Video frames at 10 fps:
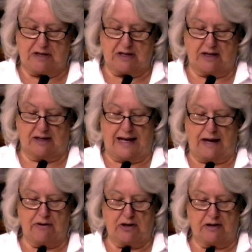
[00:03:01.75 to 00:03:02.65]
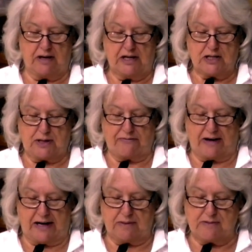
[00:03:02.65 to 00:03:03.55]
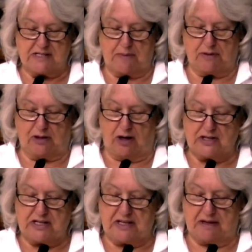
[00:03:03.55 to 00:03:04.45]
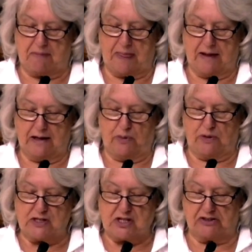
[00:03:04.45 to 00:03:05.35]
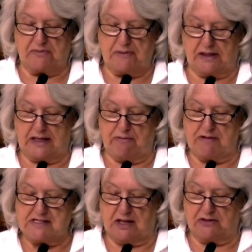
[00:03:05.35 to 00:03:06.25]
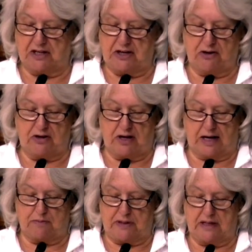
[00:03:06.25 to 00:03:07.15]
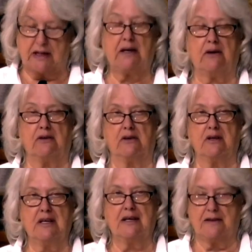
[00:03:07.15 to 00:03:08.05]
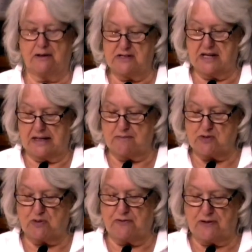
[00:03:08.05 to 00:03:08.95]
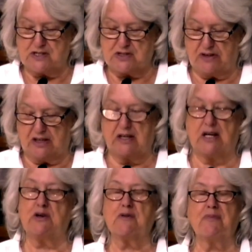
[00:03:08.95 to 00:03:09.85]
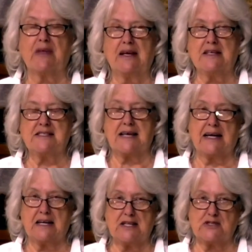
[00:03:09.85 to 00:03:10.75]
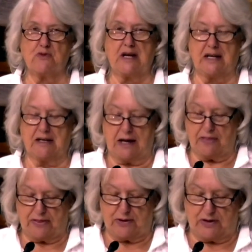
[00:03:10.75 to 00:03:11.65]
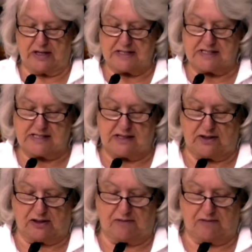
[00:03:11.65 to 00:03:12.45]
allowed her to have items that belonged to him, which ultimately resulted in her not being killed. Those items were, first of all, a goat, second, his ring, and third, his seal.